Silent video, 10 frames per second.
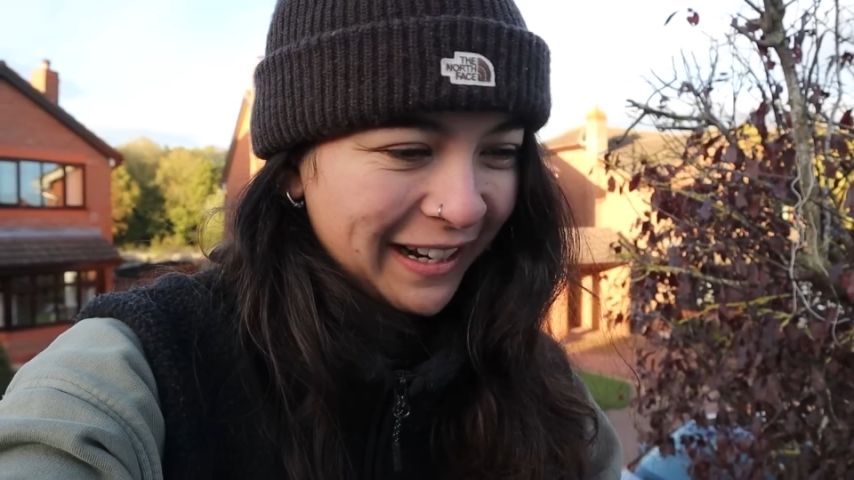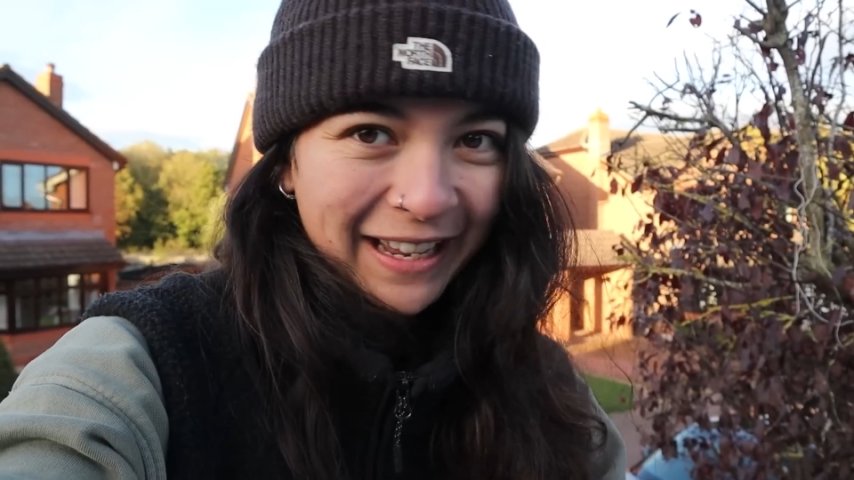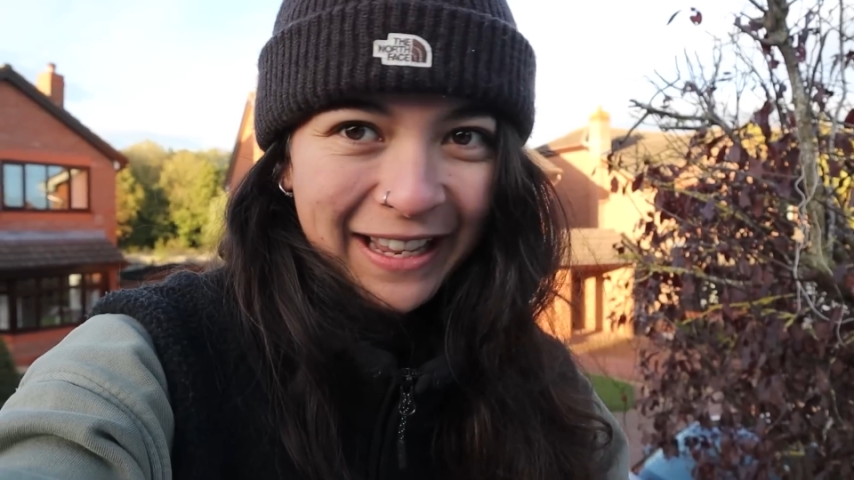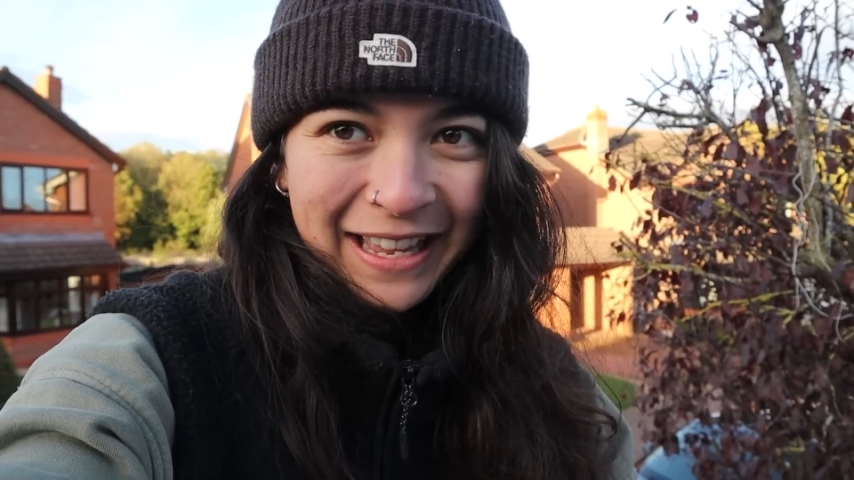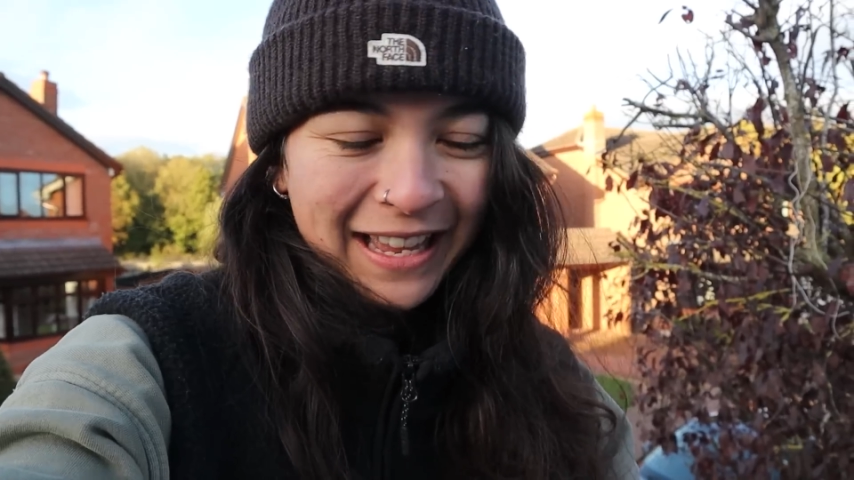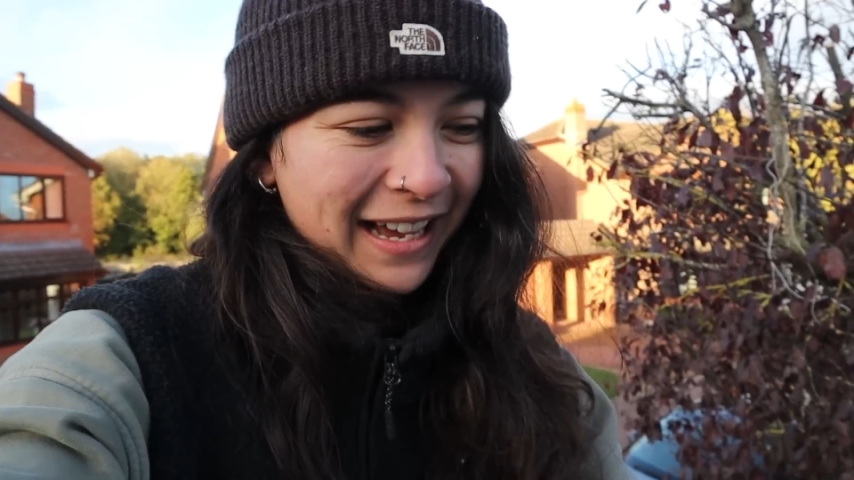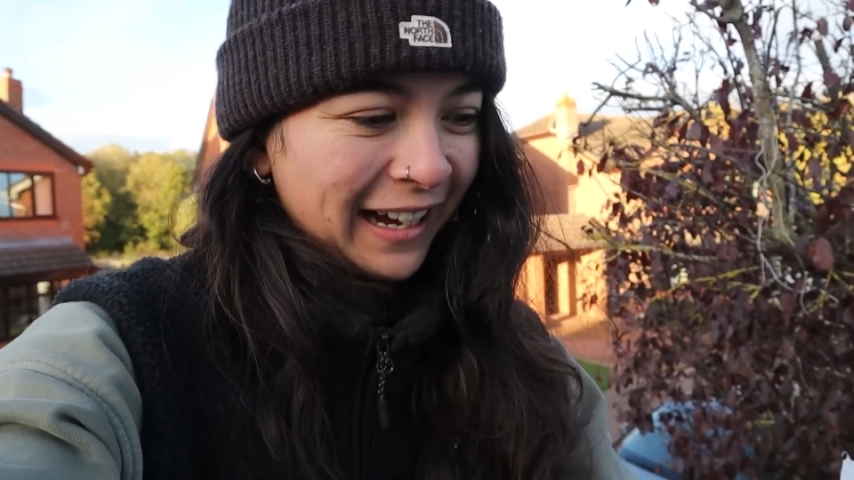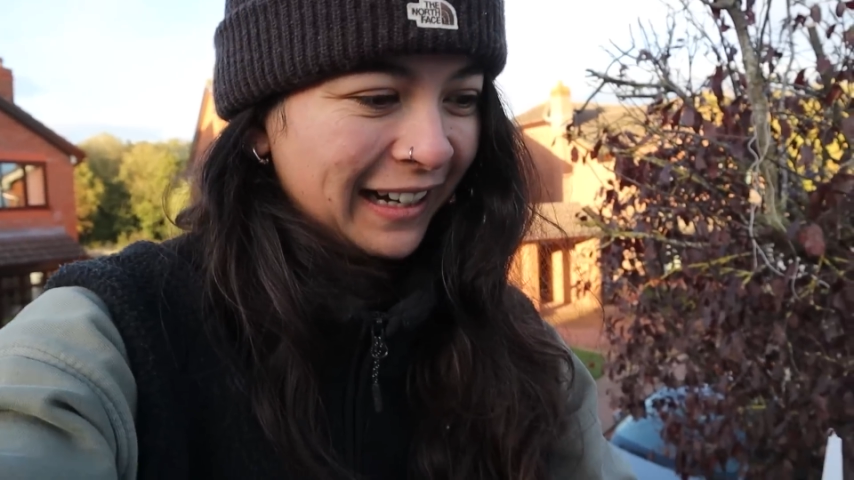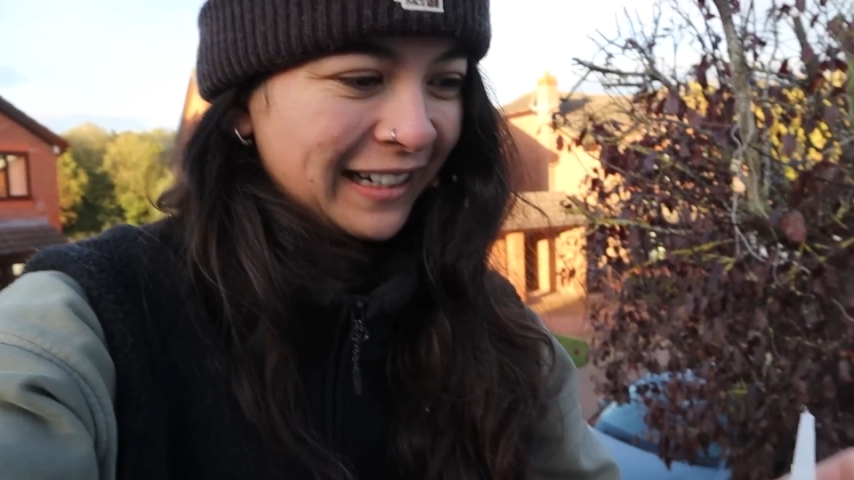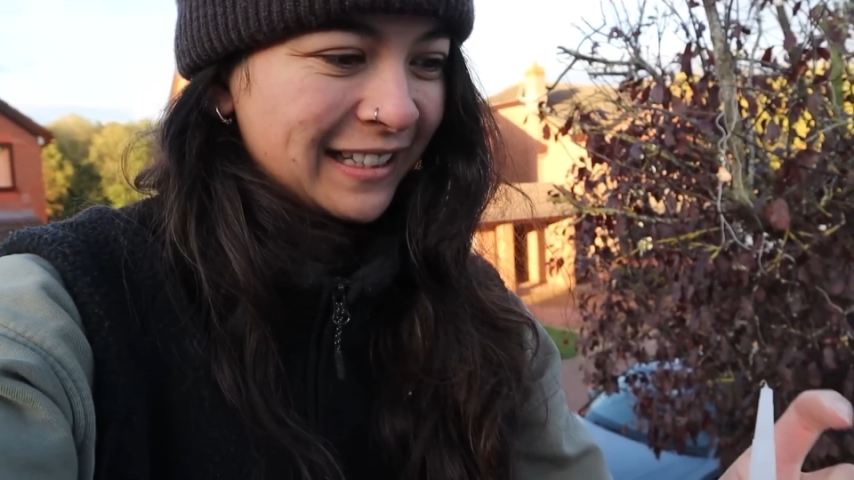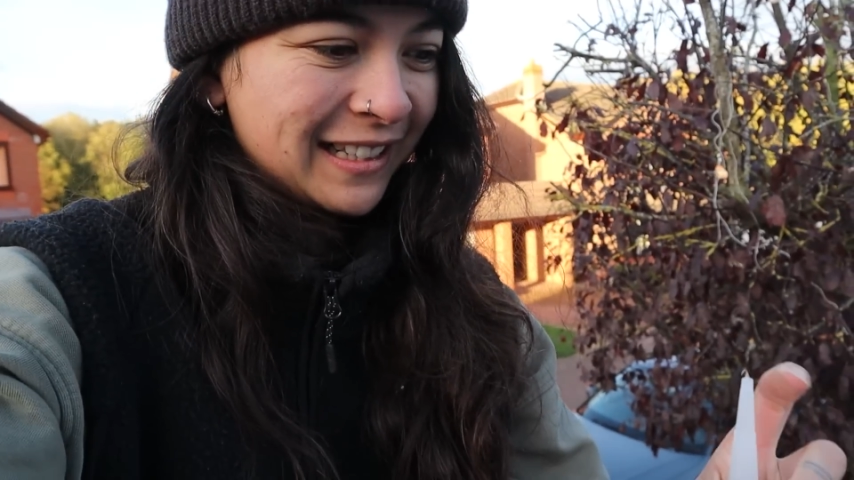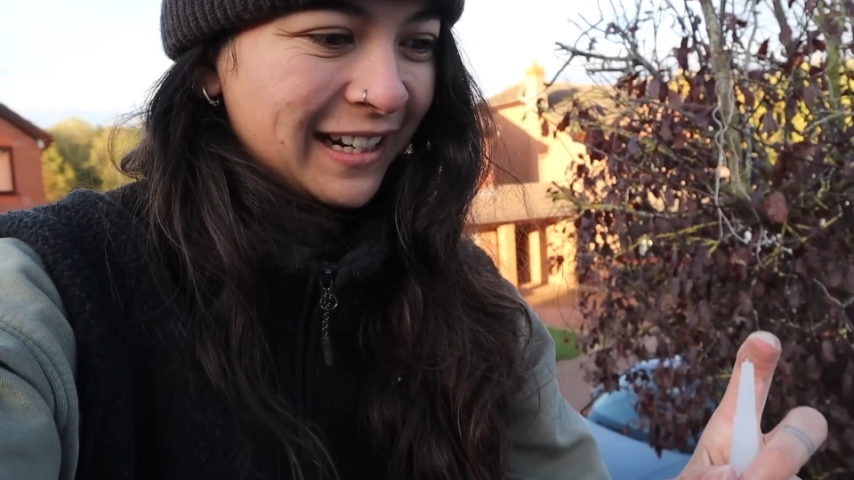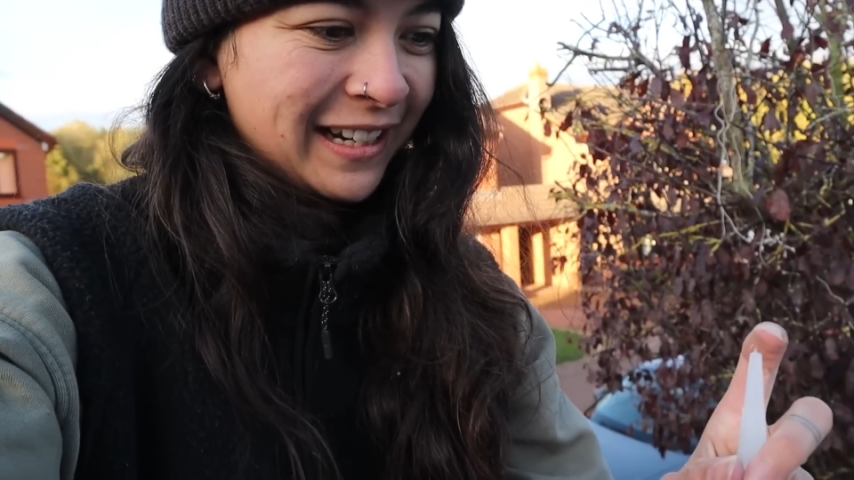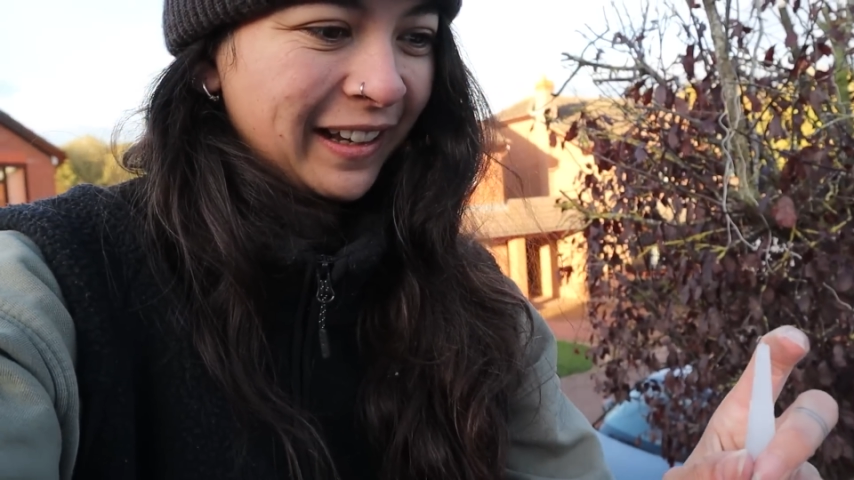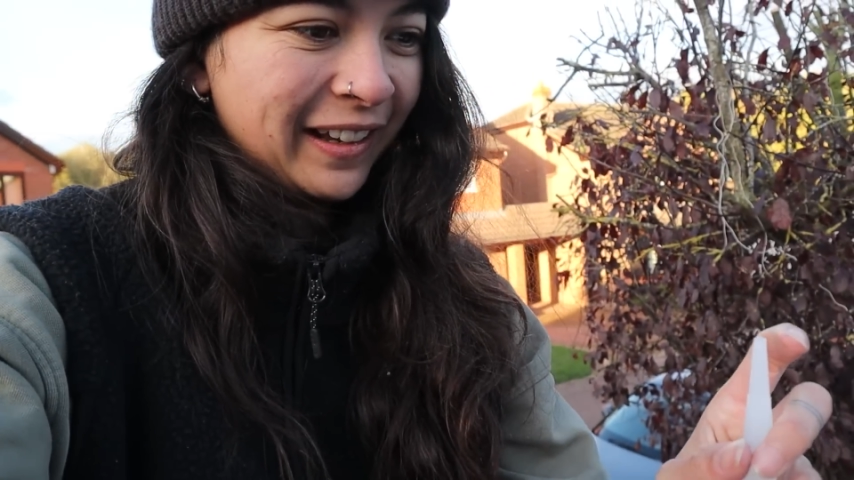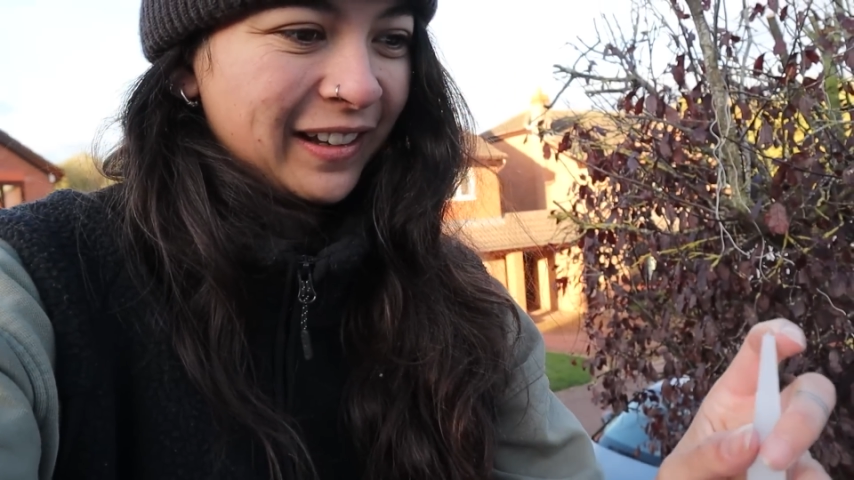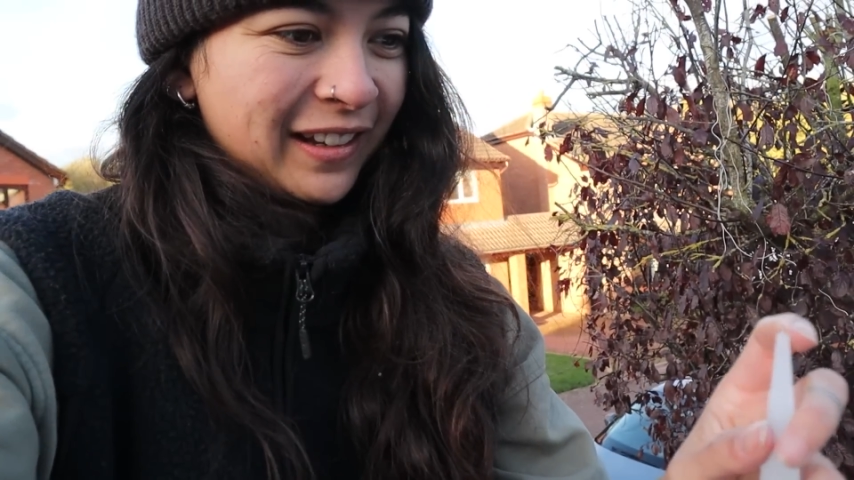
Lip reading: it and it's like